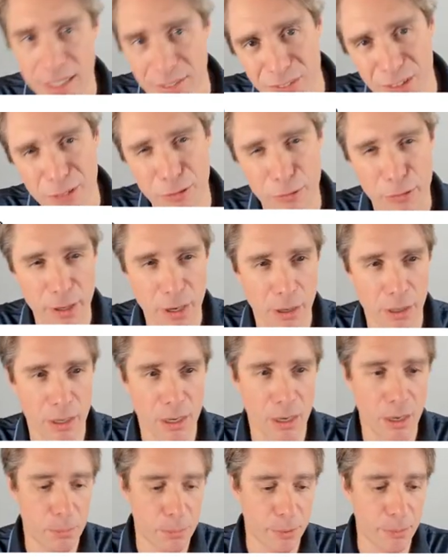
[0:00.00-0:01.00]
even if we are
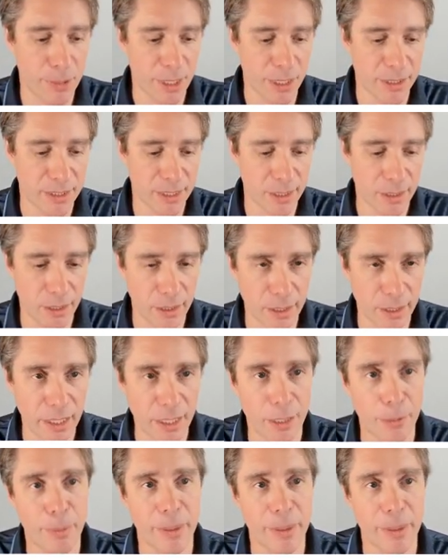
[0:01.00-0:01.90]
compromising a little